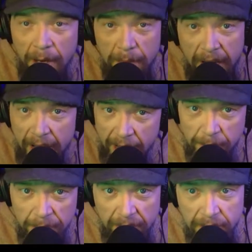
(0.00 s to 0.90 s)
in my
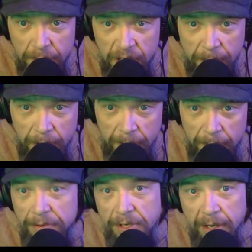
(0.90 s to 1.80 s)
head, play some Jeopardy
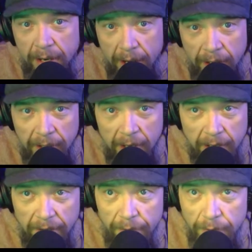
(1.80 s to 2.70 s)
music
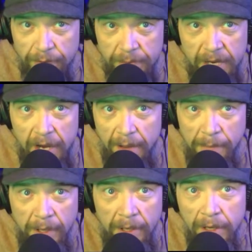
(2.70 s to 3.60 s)
and give you some
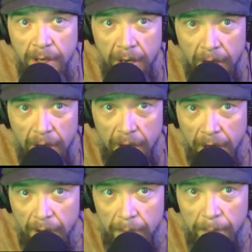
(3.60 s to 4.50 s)
time.
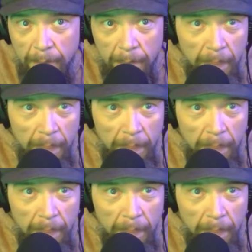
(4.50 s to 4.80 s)
Um,